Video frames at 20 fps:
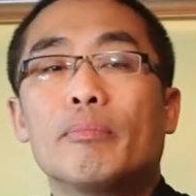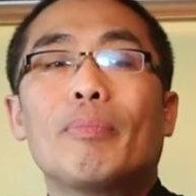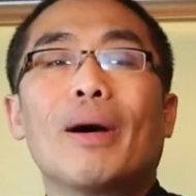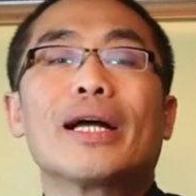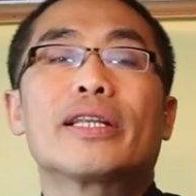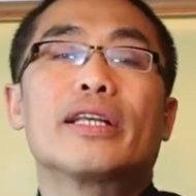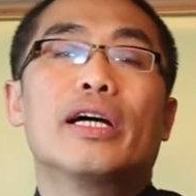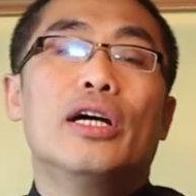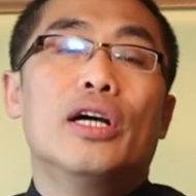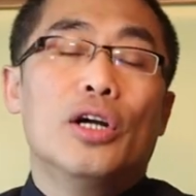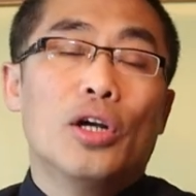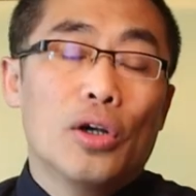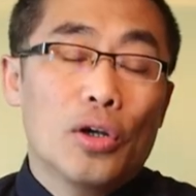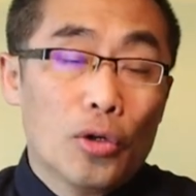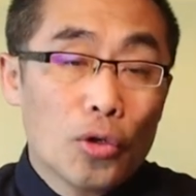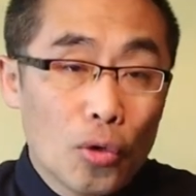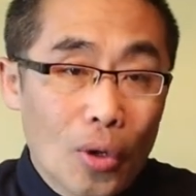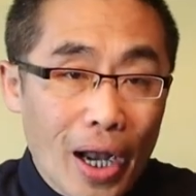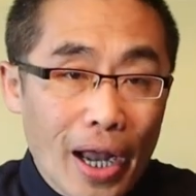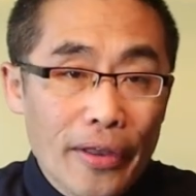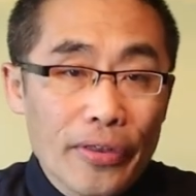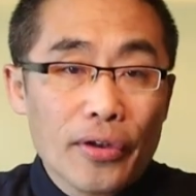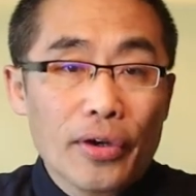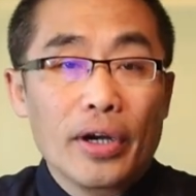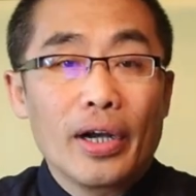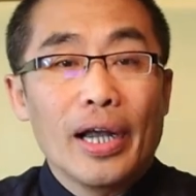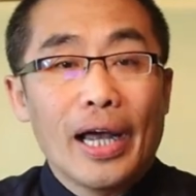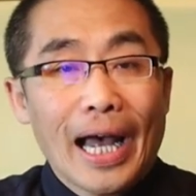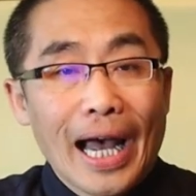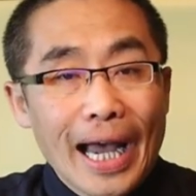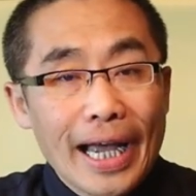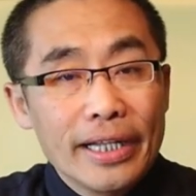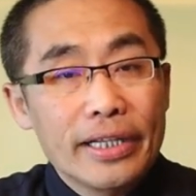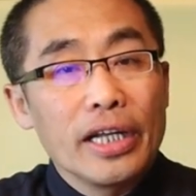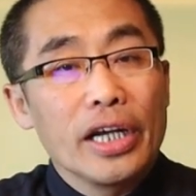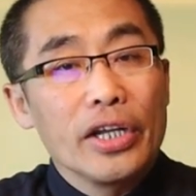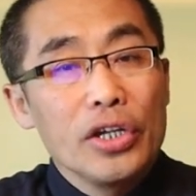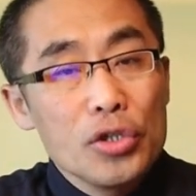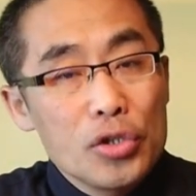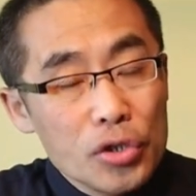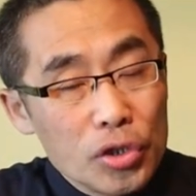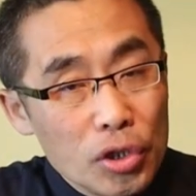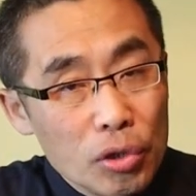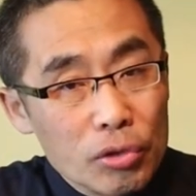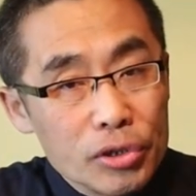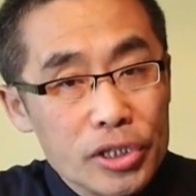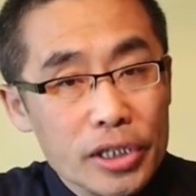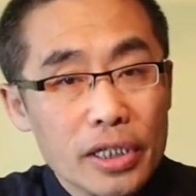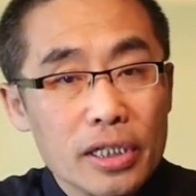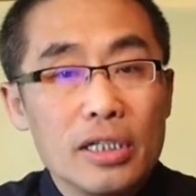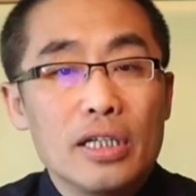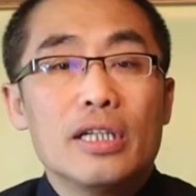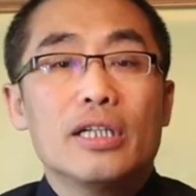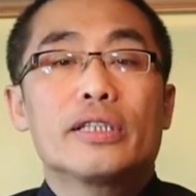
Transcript: but rather at introducing